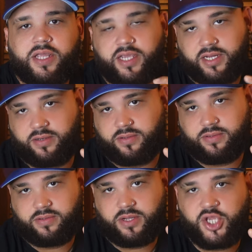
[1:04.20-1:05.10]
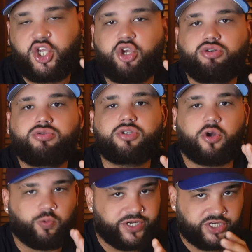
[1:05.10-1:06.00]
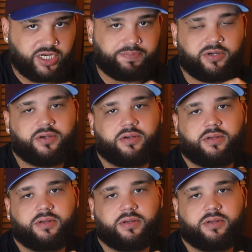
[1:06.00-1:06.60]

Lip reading: hint. Use a reshipper.